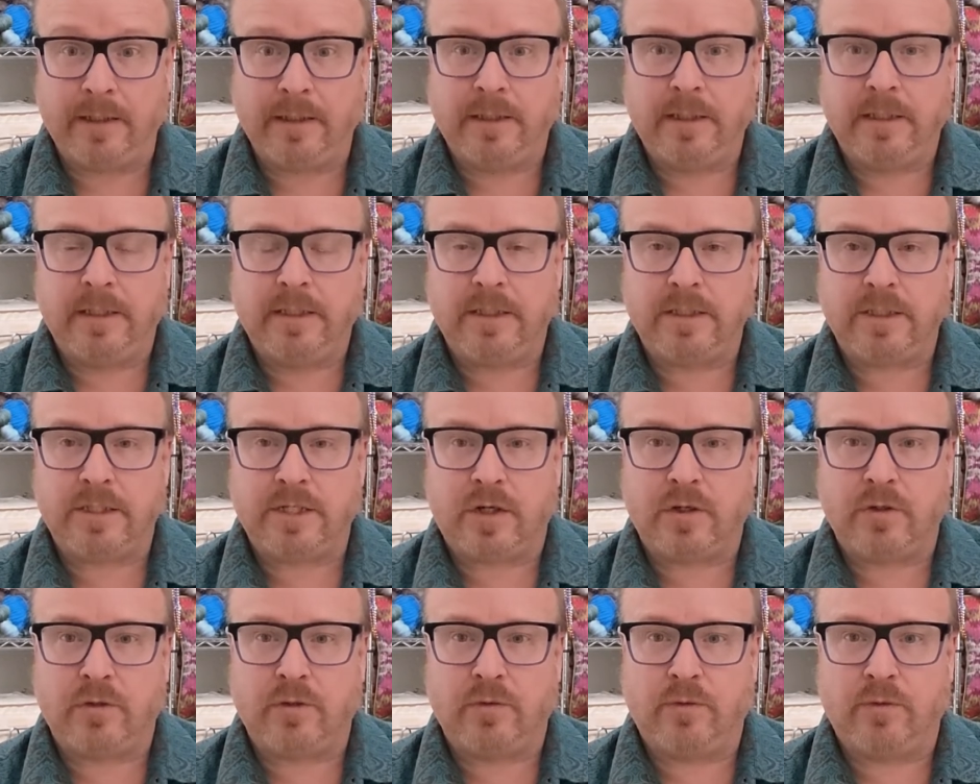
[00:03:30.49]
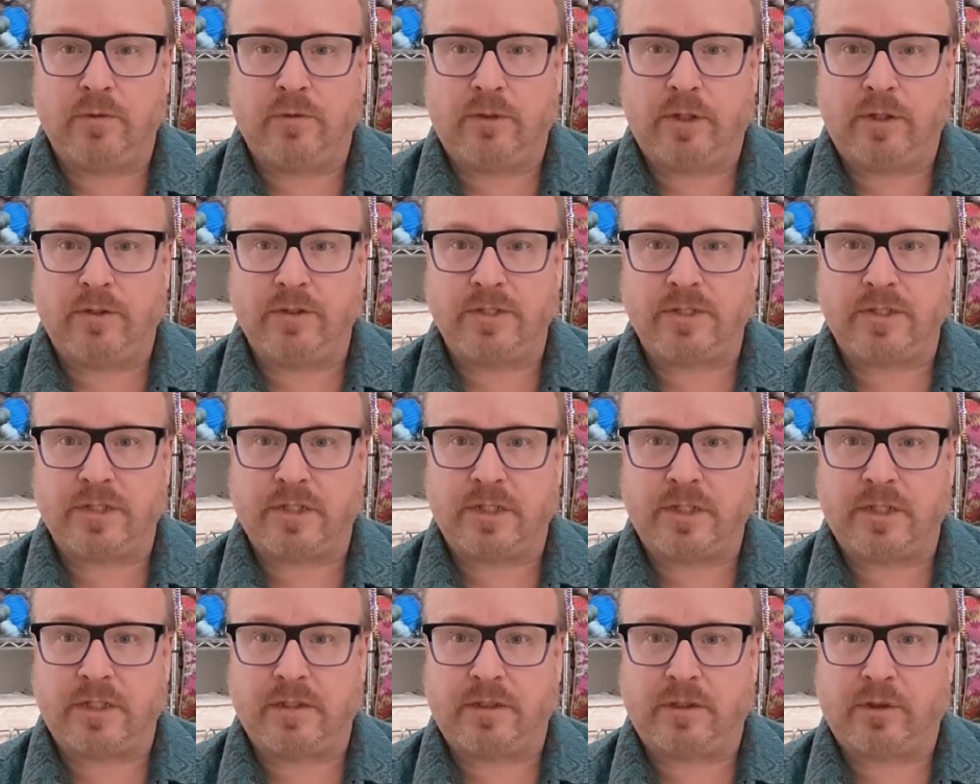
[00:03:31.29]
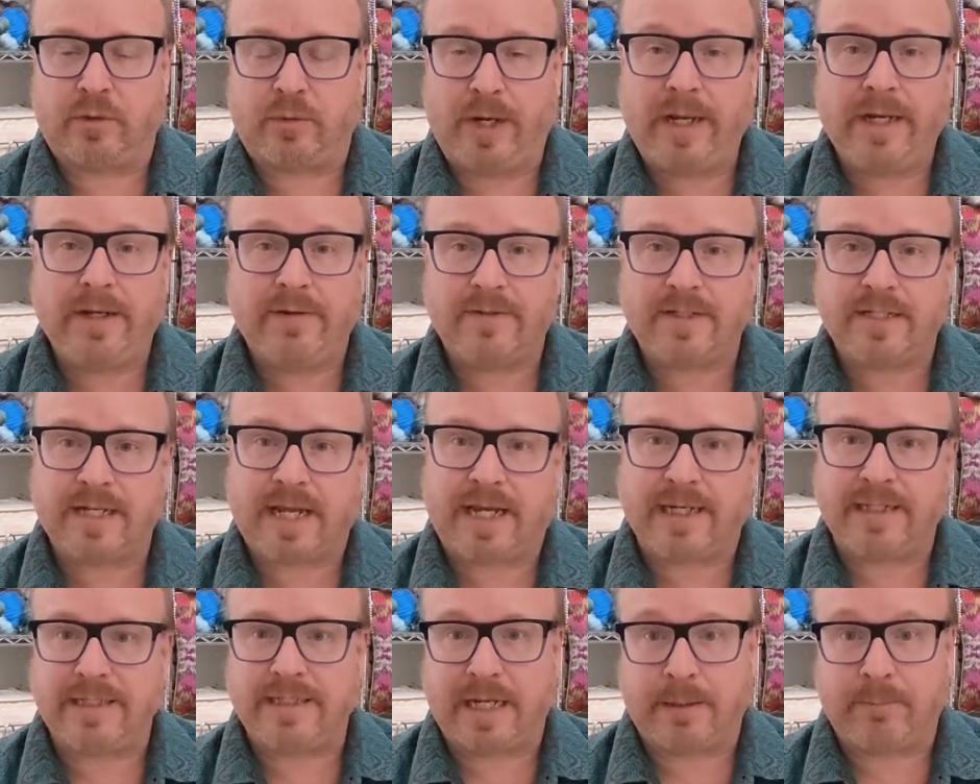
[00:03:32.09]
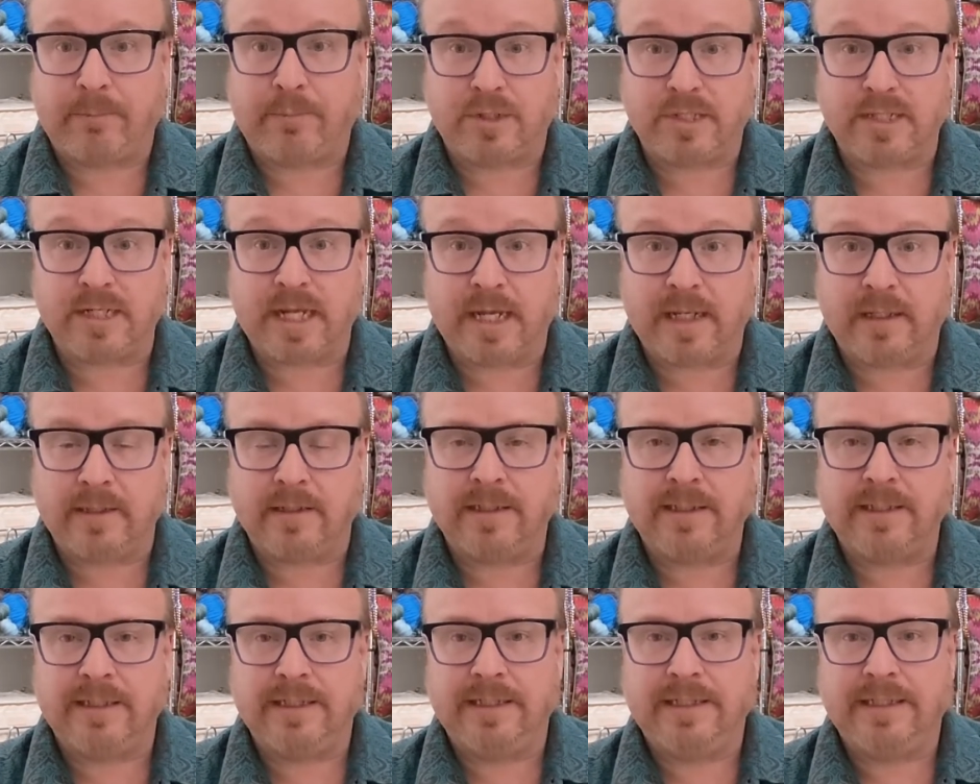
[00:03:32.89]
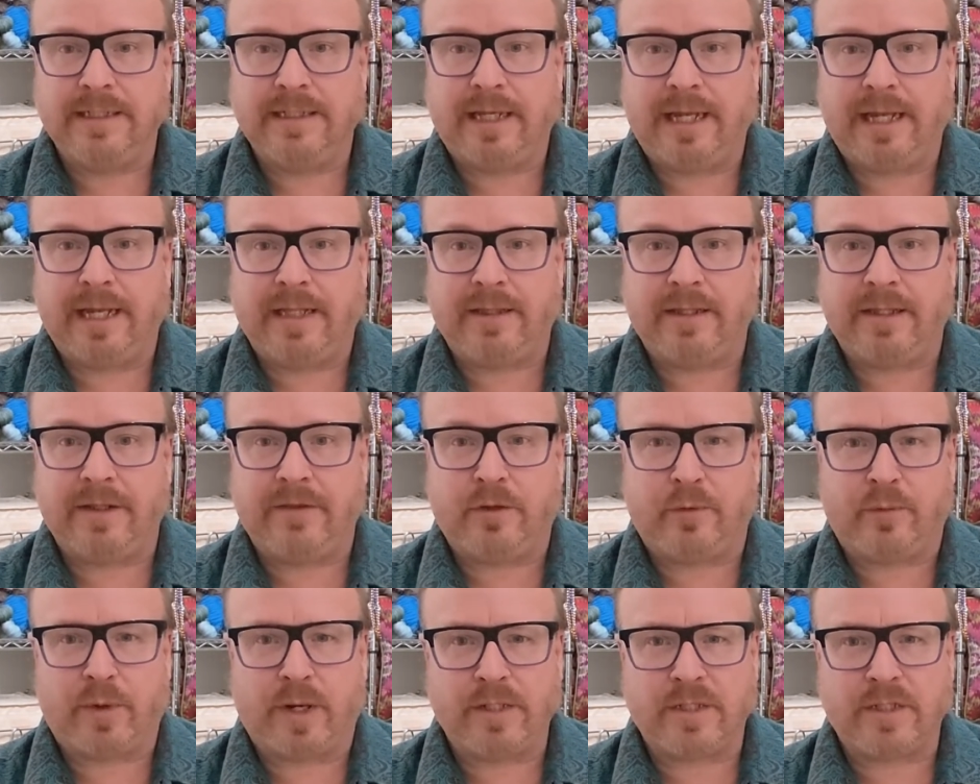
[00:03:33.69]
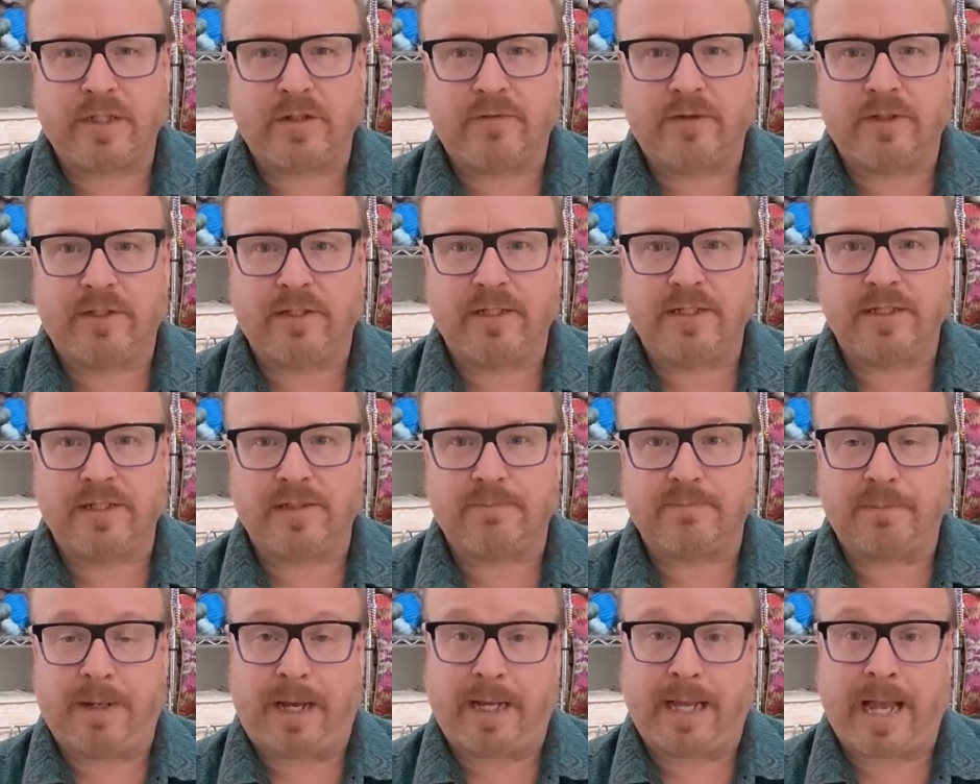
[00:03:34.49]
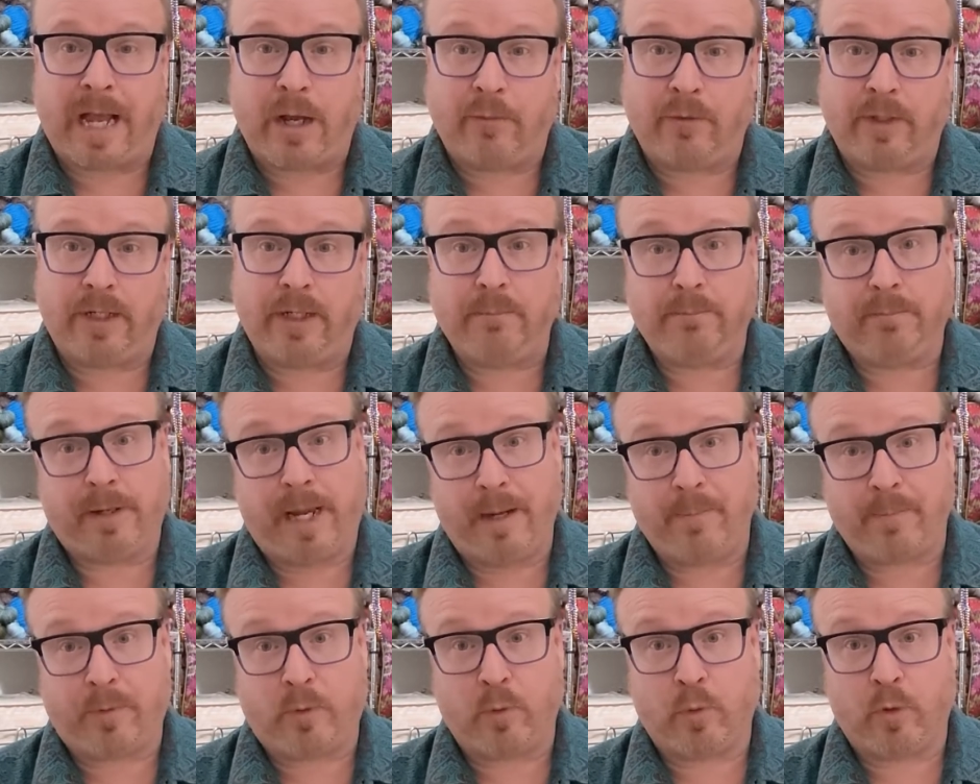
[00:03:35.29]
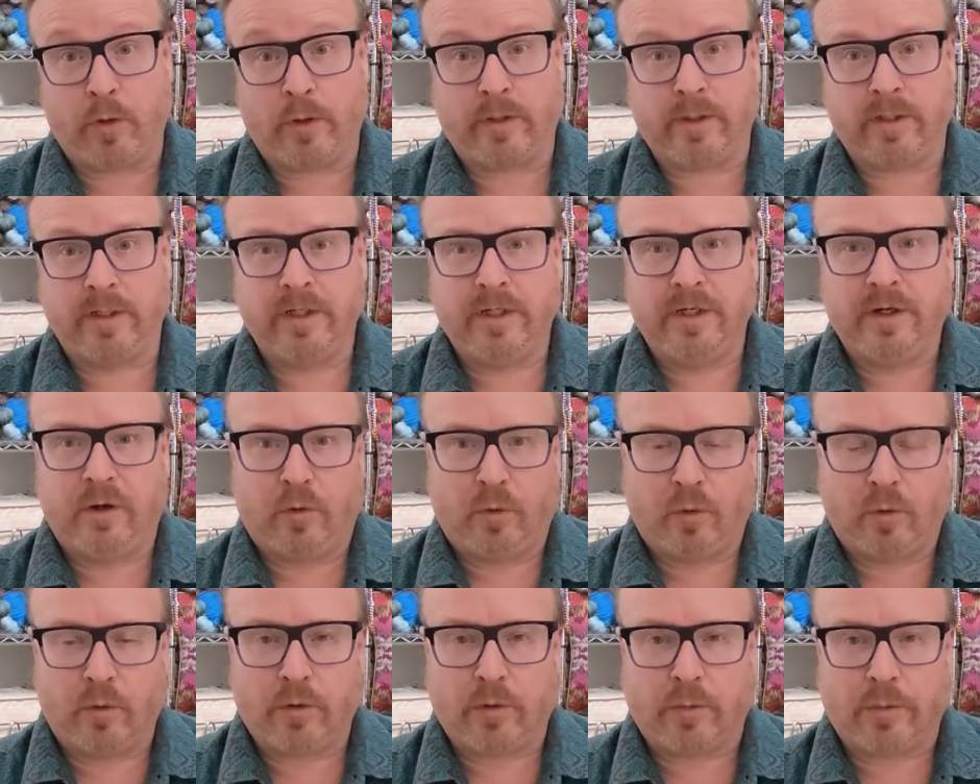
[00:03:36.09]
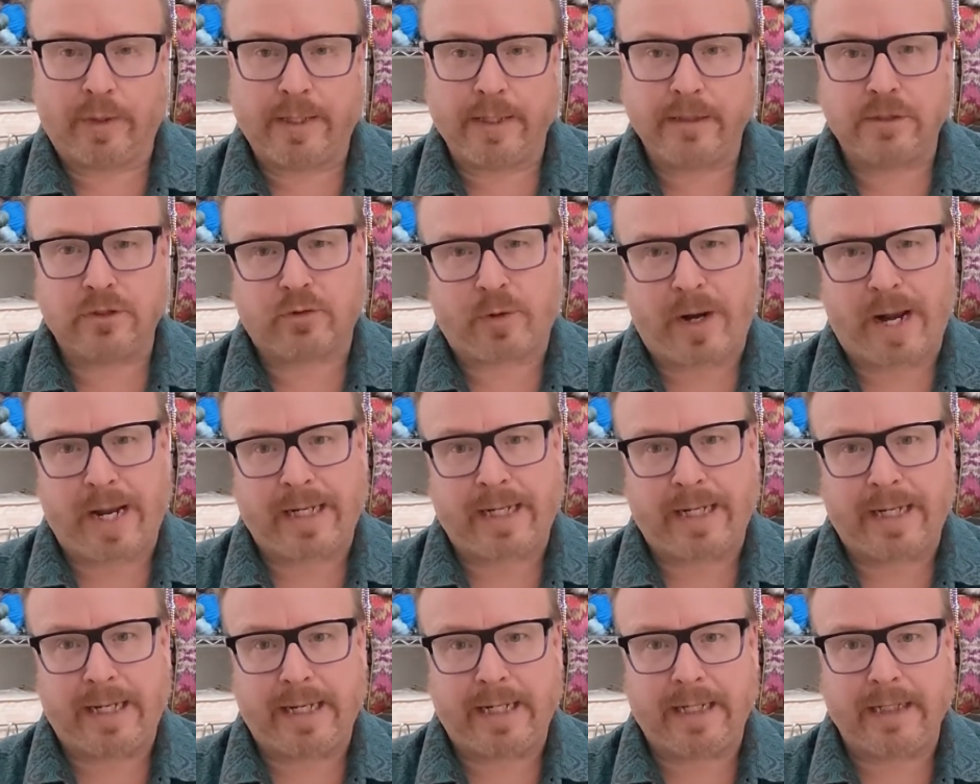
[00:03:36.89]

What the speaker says: So there's the creative side, 10%, and then the rest of it is accounting, paperwork, ordering, tracking,